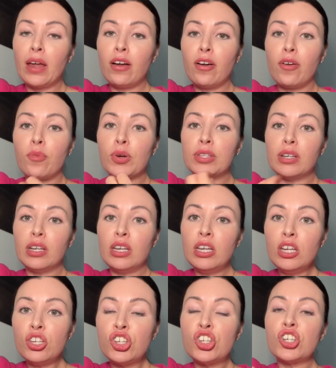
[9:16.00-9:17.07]
with
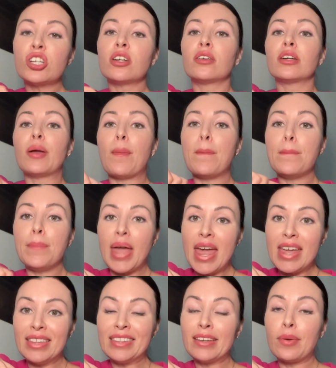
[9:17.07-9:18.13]
each
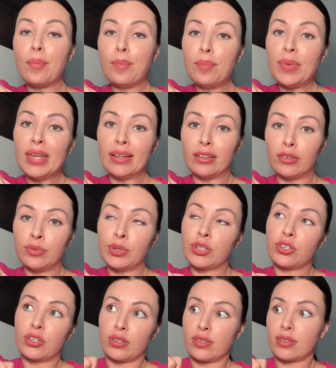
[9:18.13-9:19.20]
main meal,
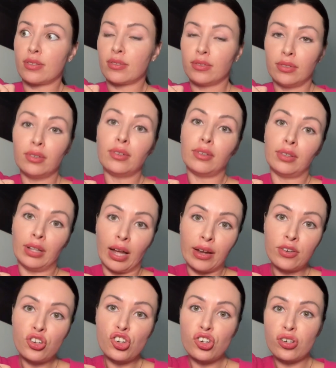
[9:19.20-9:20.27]
which is
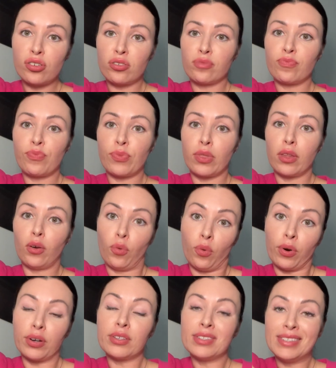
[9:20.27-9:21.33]
lunch
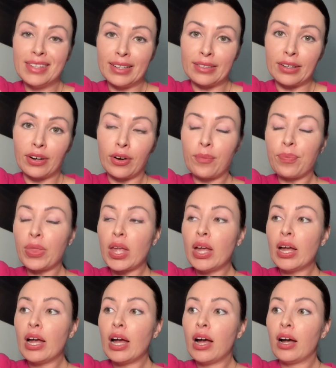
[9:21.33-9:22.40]
or dinner.
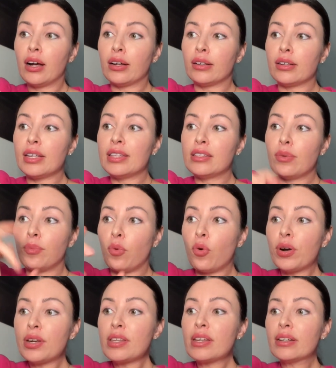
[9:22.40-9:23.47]
In the
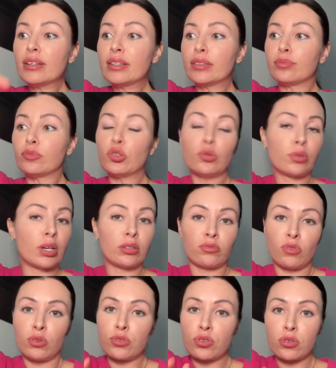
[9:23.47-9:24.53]
morning, you can
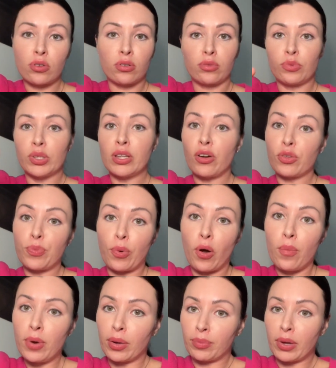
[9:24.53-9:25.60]
also, without
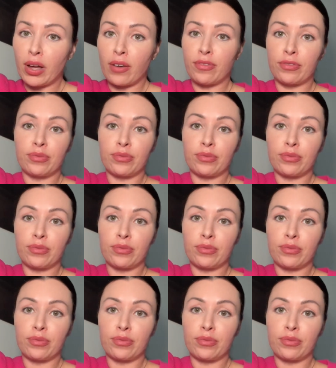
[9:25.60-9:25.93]
problem, have